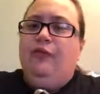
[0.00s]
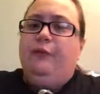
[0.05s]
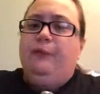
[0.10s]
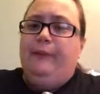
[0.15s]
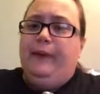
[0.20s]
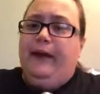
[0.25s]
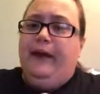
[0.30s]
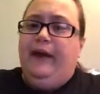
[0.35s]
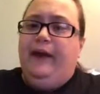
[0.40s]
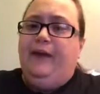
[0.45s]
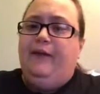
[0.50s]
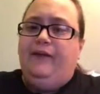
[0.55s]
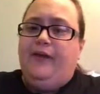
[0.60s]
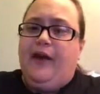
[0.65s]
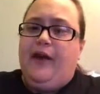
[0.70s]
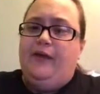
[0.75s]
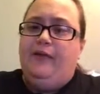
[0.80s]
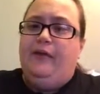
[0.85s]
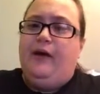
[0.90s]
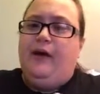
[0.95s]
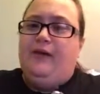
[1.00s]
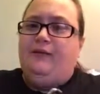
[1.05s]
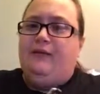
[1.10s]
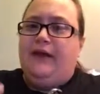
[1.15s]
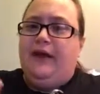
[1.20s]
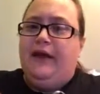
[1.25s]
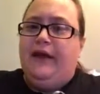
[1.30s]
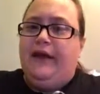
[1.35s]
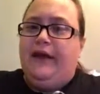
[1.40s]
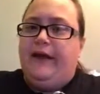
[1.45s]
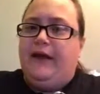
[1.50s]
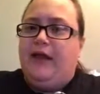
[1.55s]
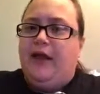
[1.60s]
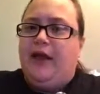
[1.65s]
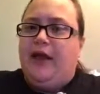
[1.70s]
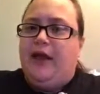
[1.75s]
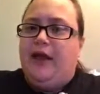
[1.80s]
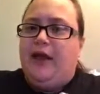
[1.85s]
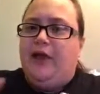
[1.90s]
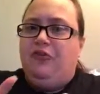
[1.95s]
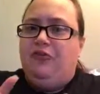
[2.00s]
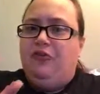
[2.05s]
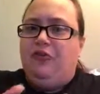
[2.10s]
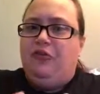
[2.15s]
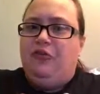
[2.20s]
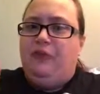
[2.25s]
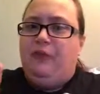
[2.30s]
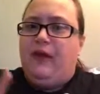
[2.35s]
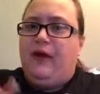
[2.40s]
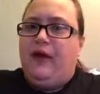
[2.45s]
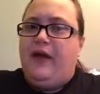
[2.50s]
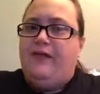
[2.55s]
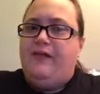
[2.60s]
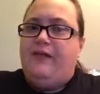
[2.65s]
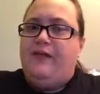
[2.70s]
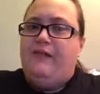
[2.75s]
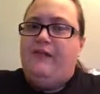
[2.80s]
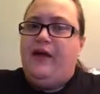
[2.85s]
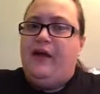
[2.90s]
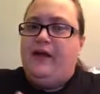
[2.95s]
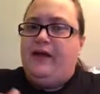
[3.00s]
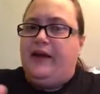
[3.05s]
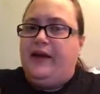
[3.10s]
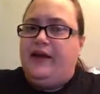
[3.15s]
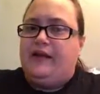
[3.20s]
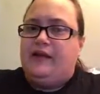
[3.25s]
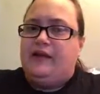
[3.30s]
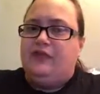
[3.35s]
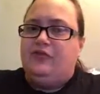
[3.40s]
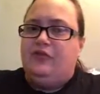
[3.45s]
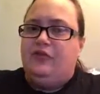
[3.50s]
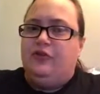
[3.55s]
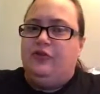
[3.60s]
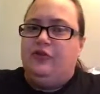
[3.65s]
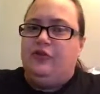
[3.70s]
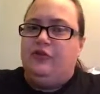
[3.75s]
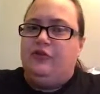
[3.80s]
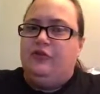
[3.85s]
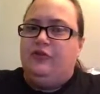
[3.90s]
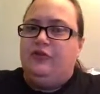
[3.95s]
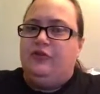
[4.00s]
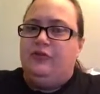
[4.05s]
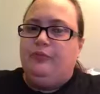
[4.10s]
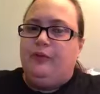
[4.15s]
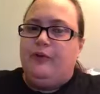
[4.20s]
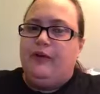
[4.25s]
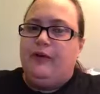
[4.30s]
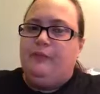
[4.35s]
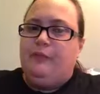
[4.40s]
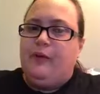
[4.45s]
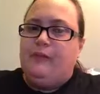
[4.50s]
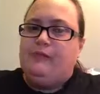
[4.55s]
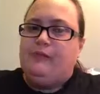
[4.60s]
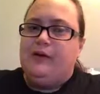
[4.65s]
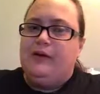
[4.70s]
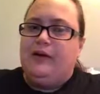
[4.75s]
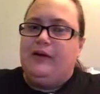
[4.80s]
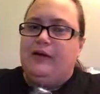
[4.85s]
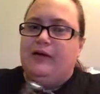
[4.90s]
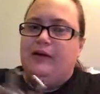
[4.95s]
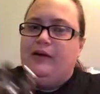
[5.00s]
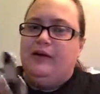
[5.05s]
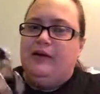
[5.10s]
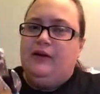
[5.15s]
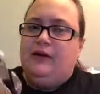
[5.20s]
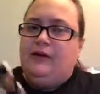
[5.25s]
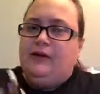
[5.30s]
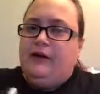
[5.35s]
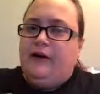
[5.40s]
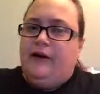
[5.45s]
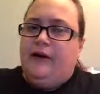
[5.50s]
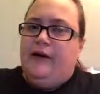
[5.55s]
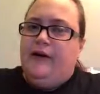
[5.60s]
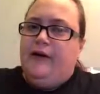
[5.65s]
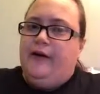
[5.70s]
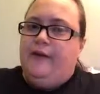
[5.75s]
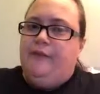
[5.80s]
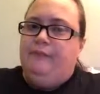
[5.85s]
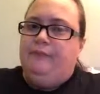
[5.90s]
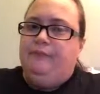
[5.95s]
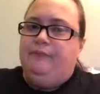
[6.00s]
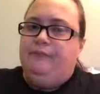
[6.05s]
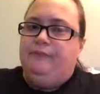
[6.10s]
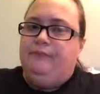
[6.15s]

me, because I don't have any hand issues, but I guess if you had hand issues, you would just want to maybe, I